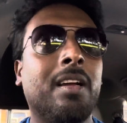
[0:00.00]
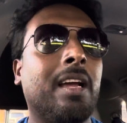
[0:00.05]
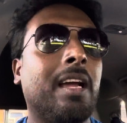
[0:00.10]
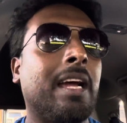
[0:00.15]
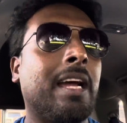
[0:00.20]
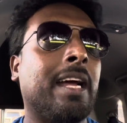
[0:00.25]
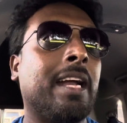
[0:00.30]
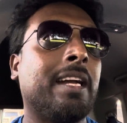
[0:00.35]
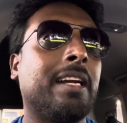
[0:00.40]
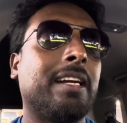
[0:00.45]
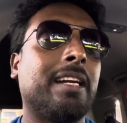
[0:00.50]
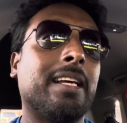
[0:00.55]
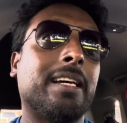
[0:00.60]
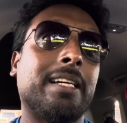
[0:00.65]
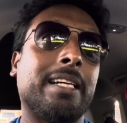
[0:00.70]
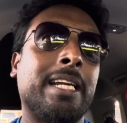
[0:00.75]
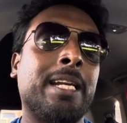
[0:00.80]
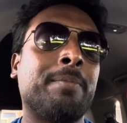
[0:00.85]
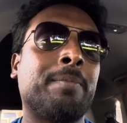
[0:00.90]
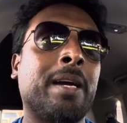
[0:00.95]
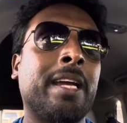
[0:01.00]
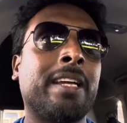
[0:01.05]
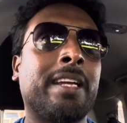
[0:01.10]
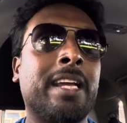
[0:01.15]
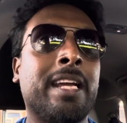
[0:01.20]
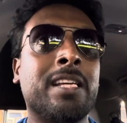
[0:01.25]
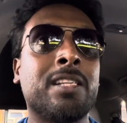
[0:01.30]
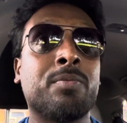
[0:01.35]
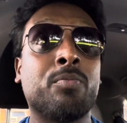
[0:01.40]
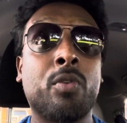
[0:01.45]
And in my
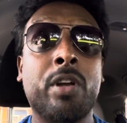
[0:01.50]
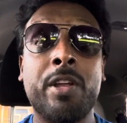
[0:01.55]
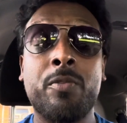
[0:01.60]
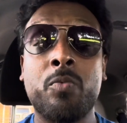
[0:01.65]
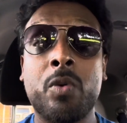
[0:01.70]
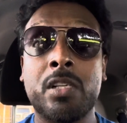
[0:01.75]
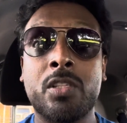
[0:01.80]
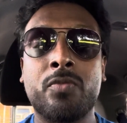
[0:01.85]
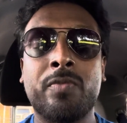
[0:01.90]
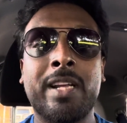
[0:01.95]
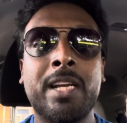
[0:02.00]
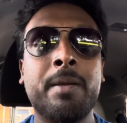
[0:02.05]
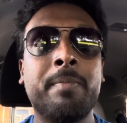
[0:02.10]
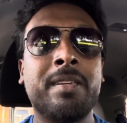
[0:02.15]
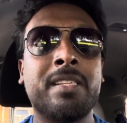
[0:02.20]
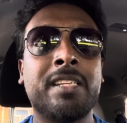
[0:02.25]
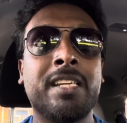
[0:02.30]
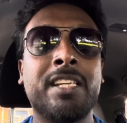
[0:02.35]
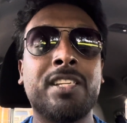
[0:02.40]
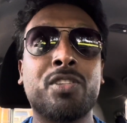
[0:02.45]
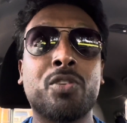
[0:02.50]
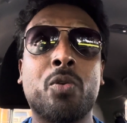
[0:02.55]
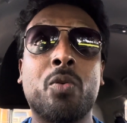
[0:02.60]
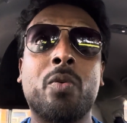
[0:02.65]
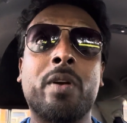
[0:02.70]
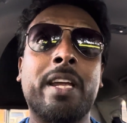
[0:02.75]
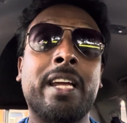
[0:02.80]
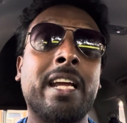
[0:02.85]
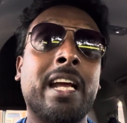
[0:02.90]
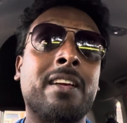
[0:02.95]
case, Munib was very busy, so
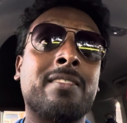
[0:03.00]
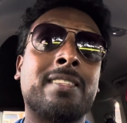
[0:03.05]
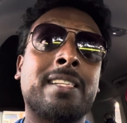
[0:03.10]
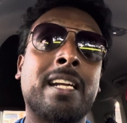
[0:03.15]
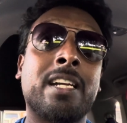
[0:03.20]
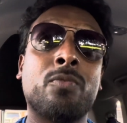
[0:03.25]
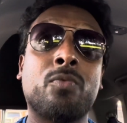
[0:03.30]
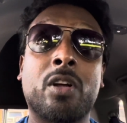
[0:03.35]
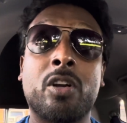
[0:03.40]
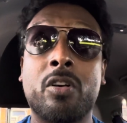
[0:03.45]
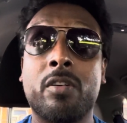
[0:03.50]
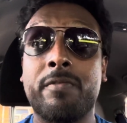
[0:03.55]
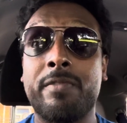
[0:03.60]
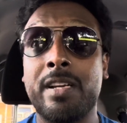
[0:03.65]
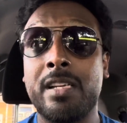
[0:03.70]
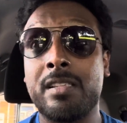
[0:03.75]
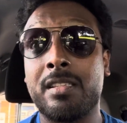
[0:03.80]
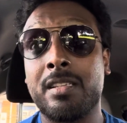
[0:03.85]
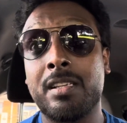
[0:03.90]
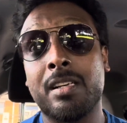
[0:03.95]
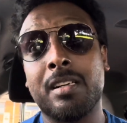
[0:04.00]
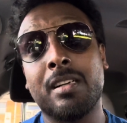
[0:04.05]
he has sent one of his